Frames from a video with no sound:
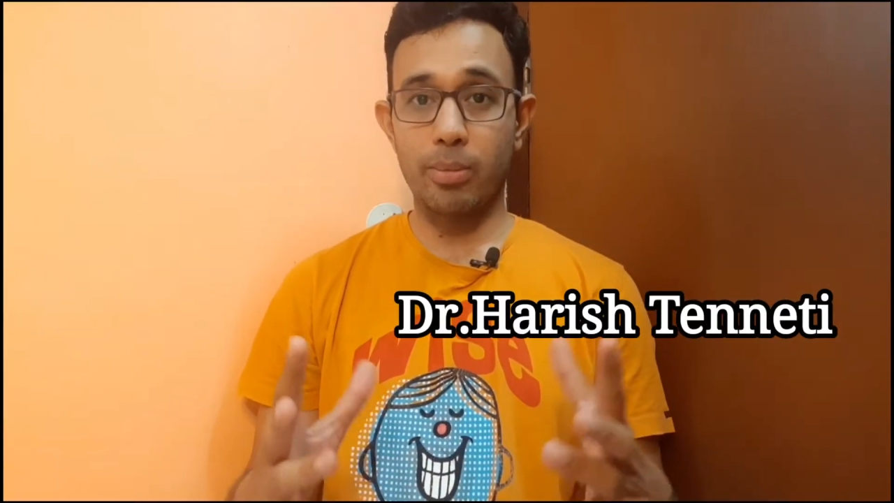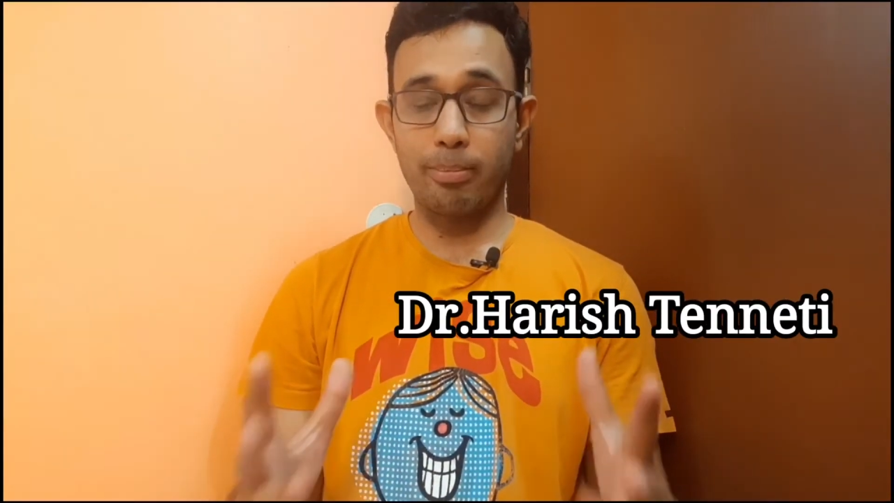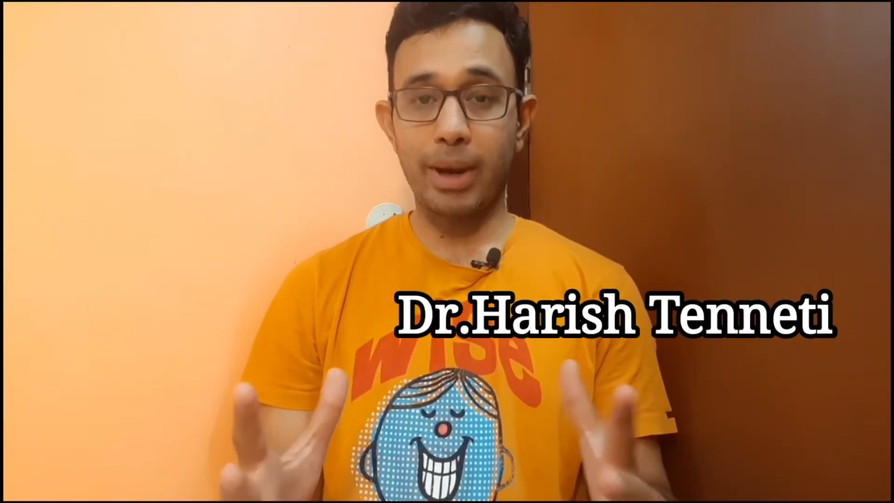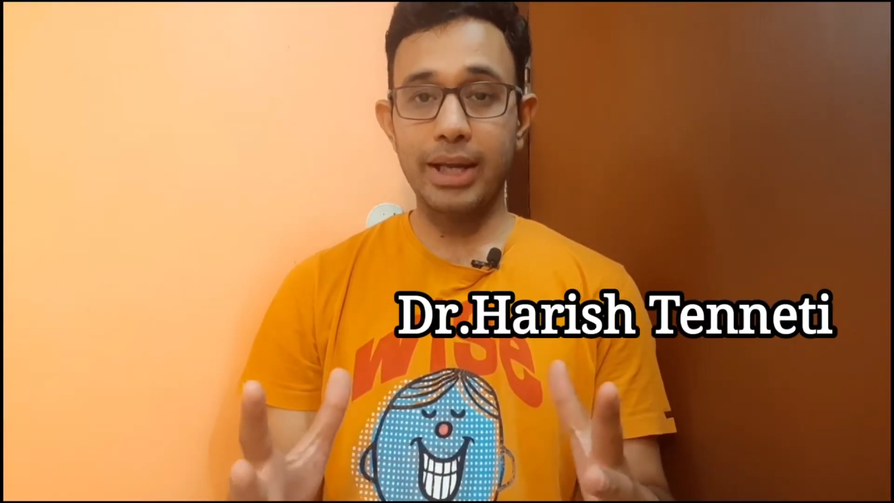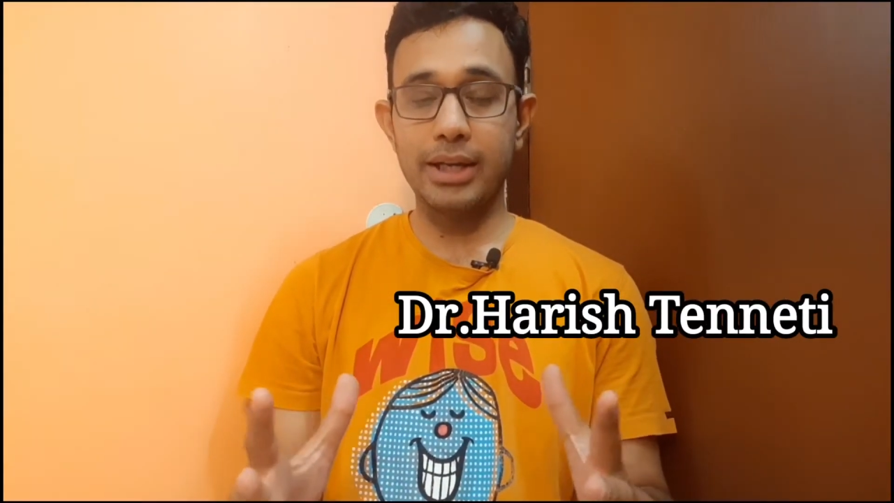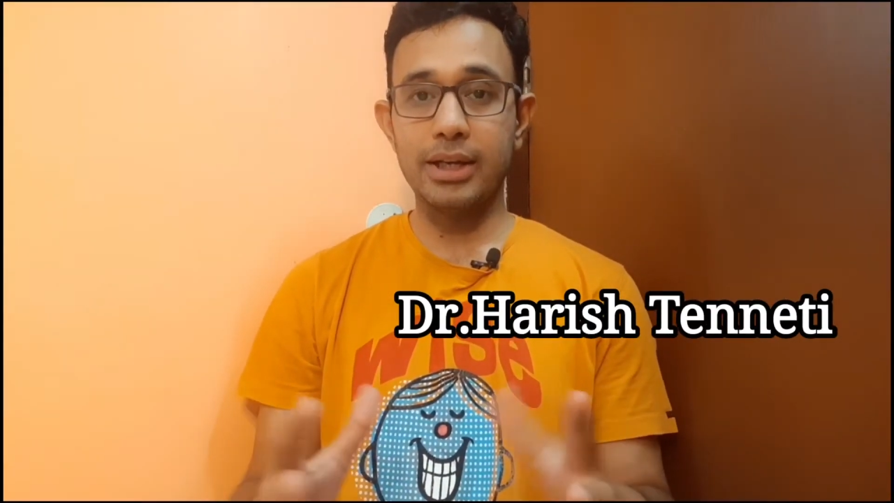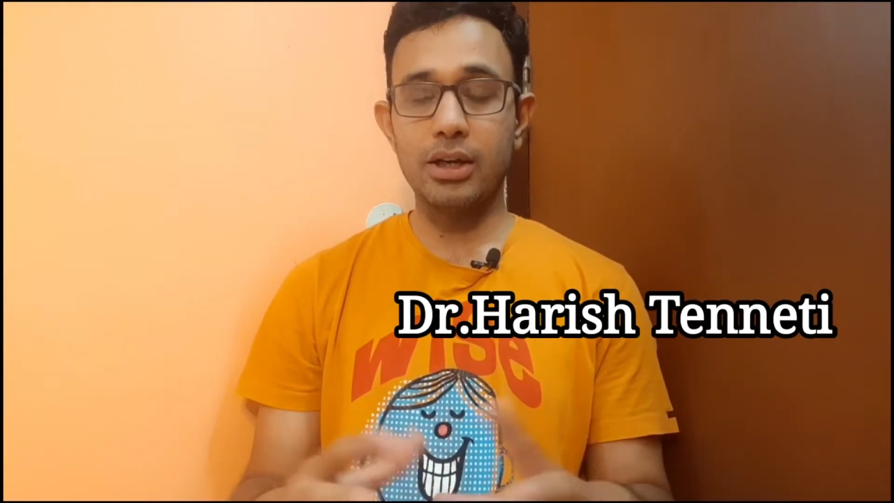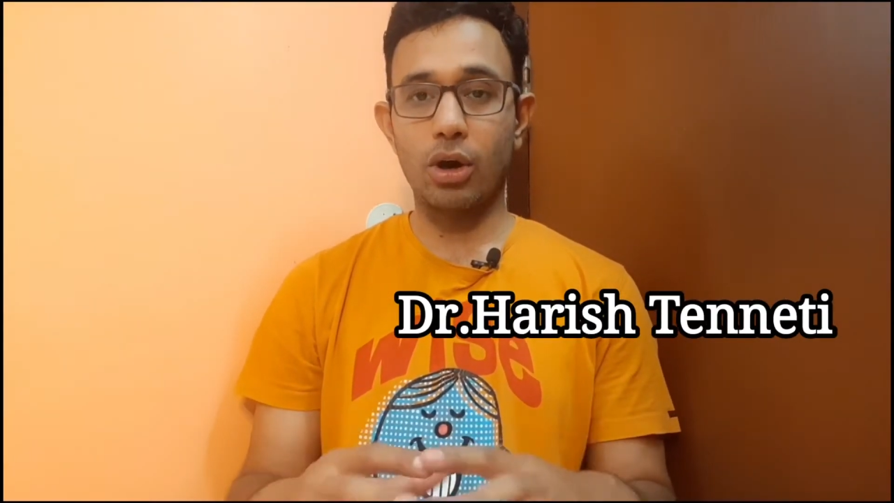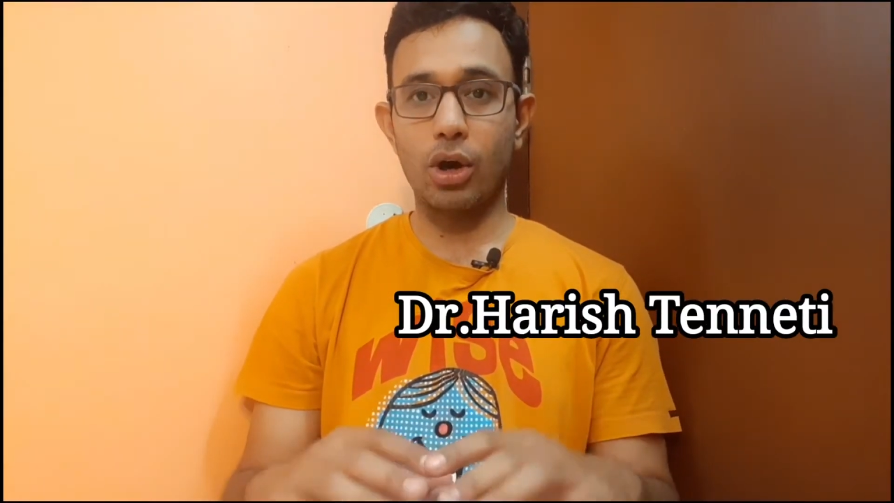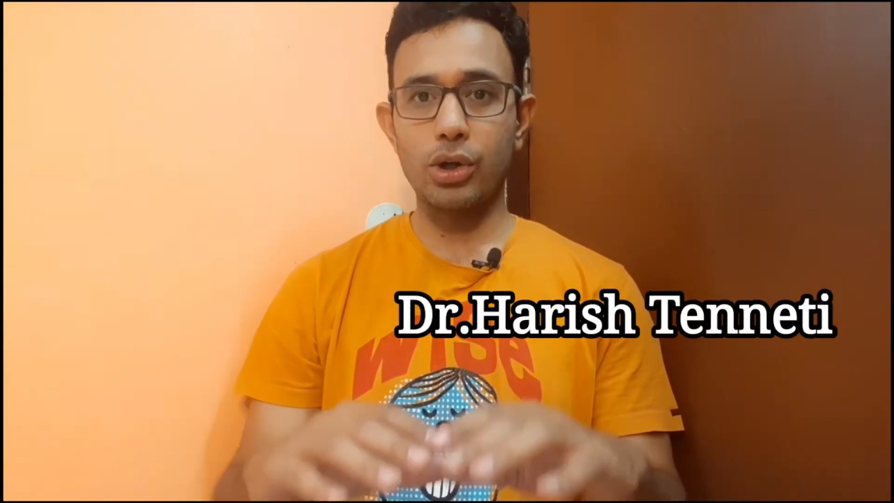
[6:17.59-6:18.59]

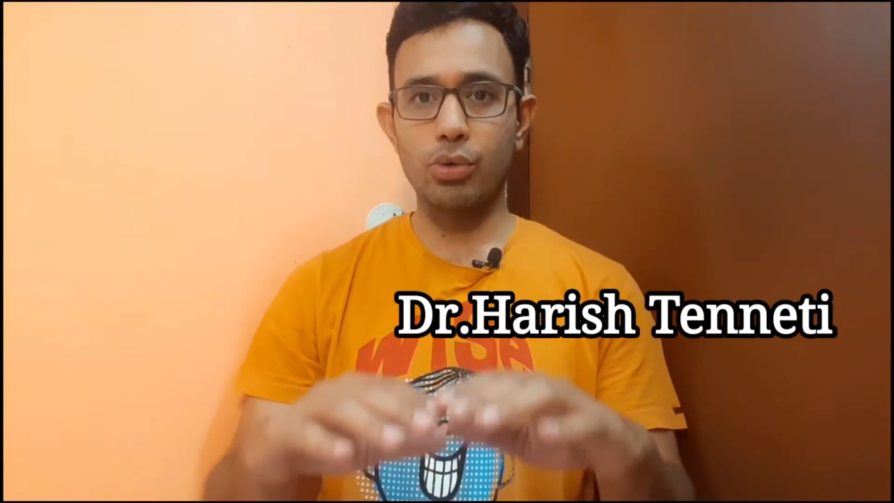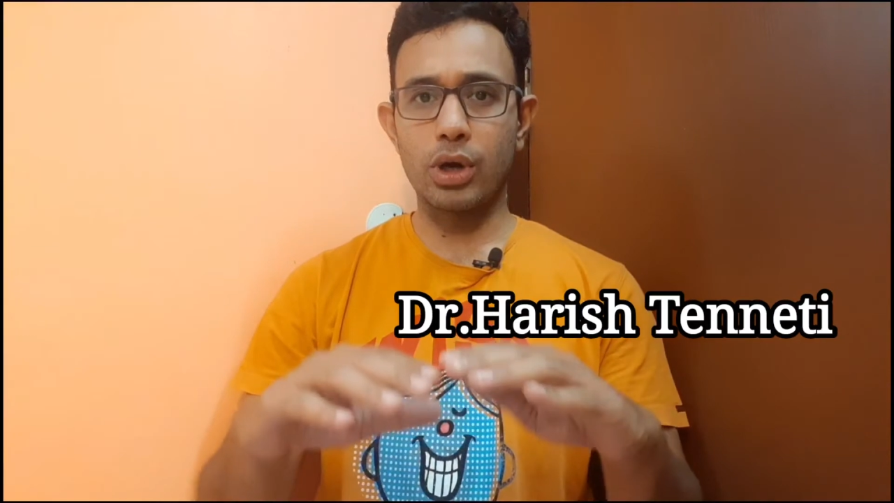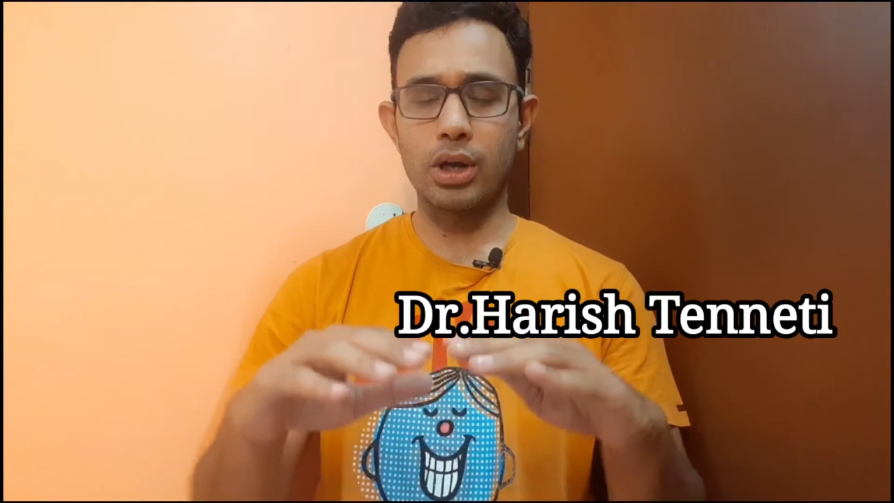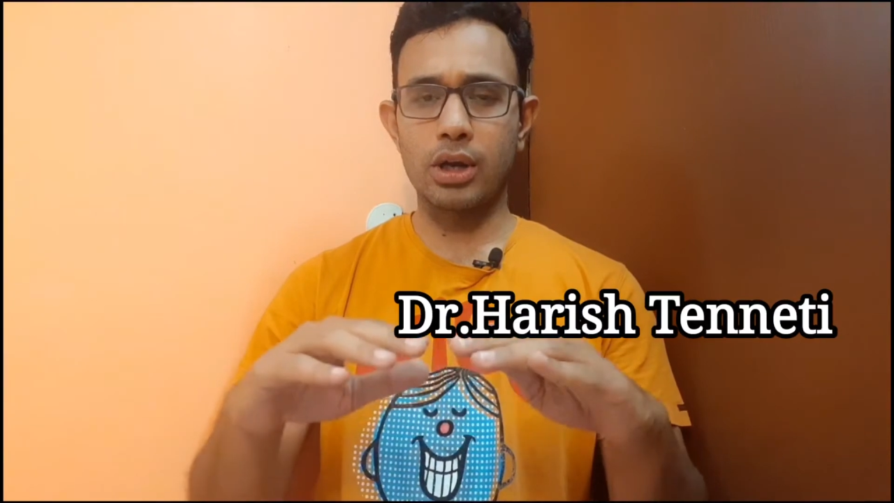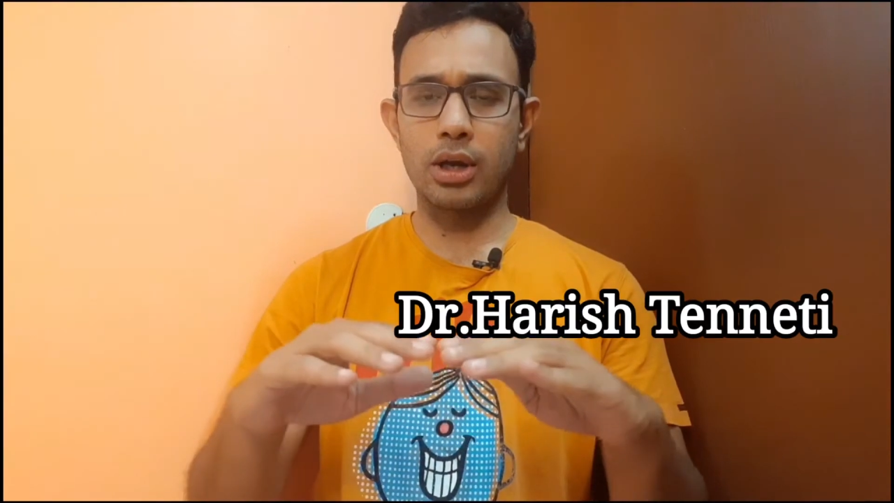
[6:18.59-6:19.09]
mind or your,